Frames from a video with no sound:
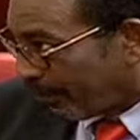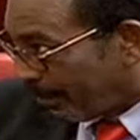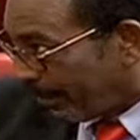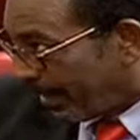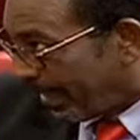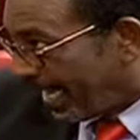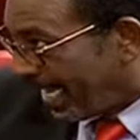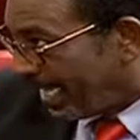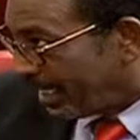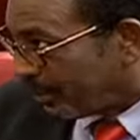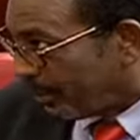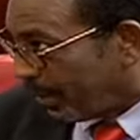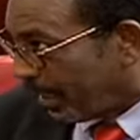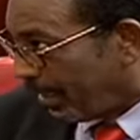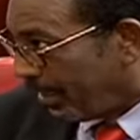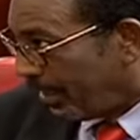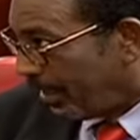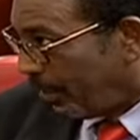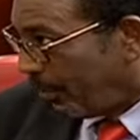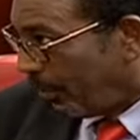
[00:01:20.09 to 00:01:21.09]
from the days
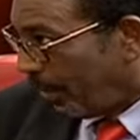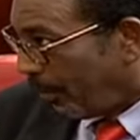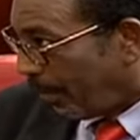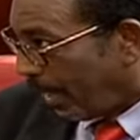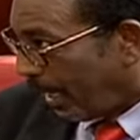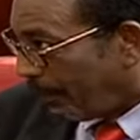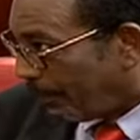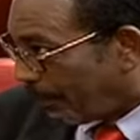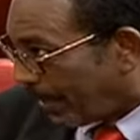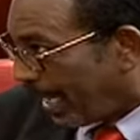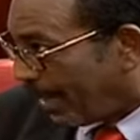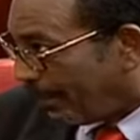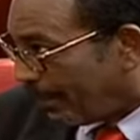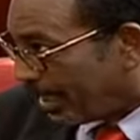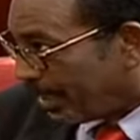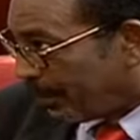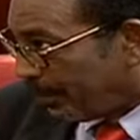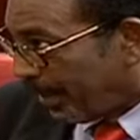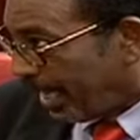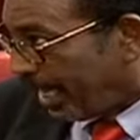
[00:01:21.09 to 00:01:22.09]
we, we were in
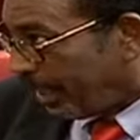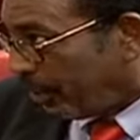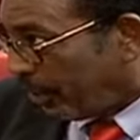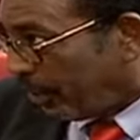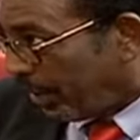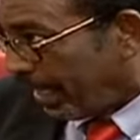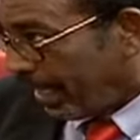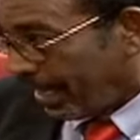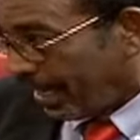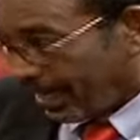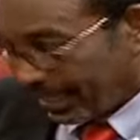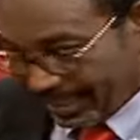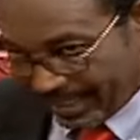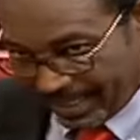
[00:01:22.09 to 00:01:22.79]
Parliament, me and you here,